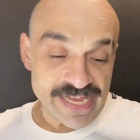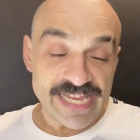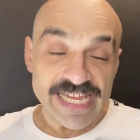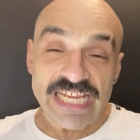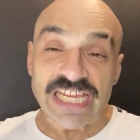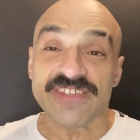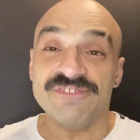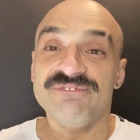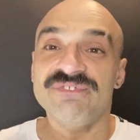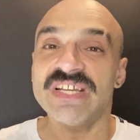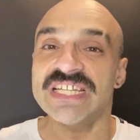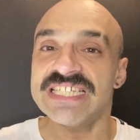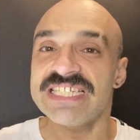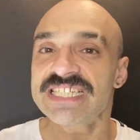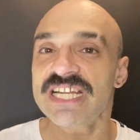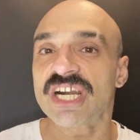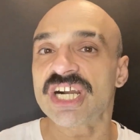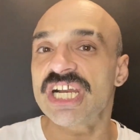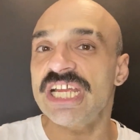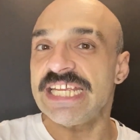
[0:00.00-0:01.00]
If I
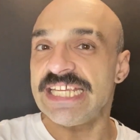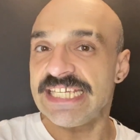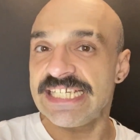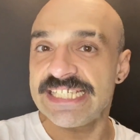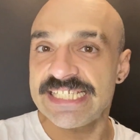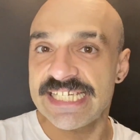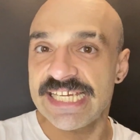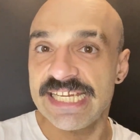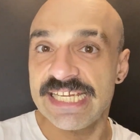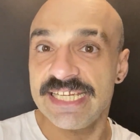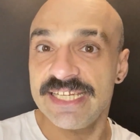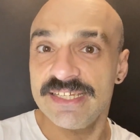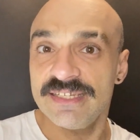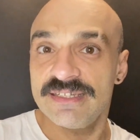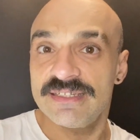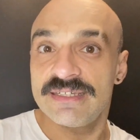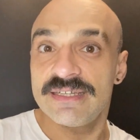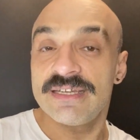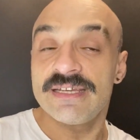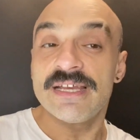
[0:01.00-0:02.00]
start
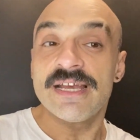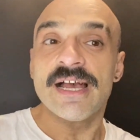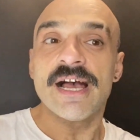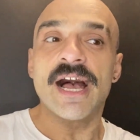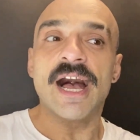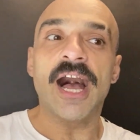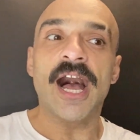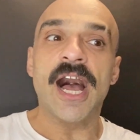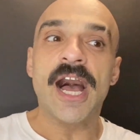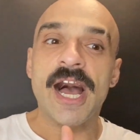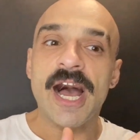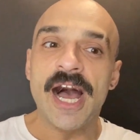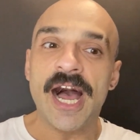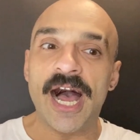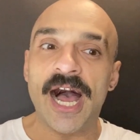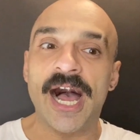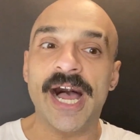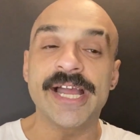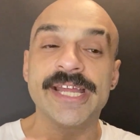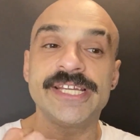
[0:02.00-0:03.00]
eating,
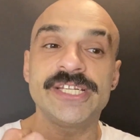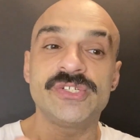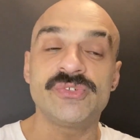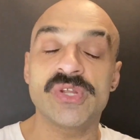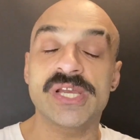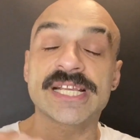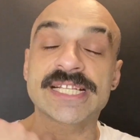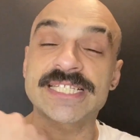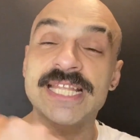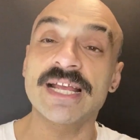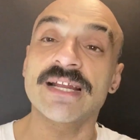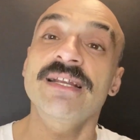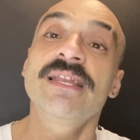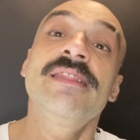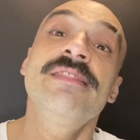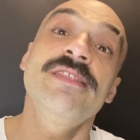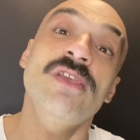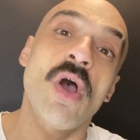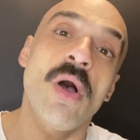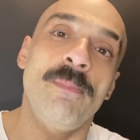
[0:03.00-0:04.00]
I do exactly
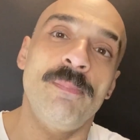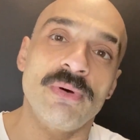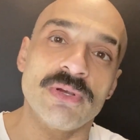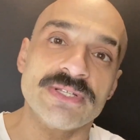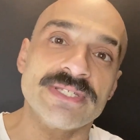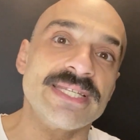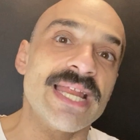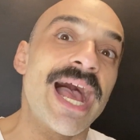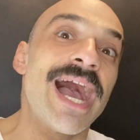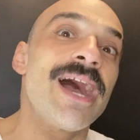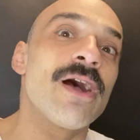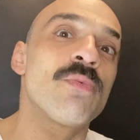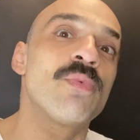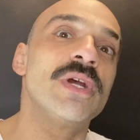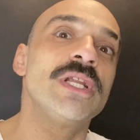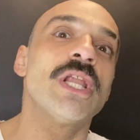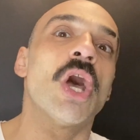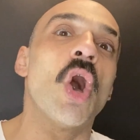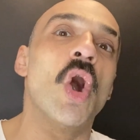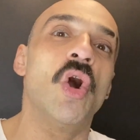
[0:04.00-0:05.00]
the opposite. I
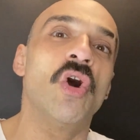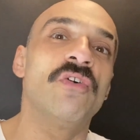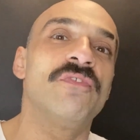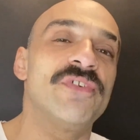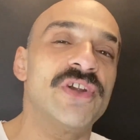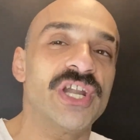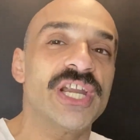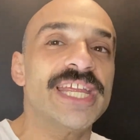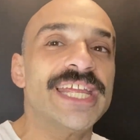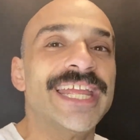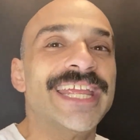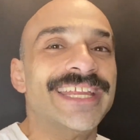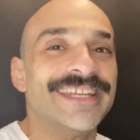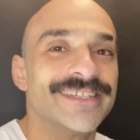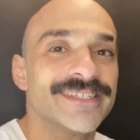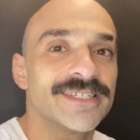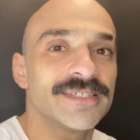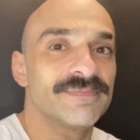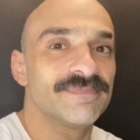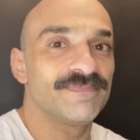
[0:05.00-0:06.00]
will
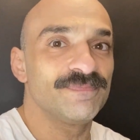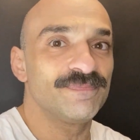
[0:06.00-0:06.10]
overeat.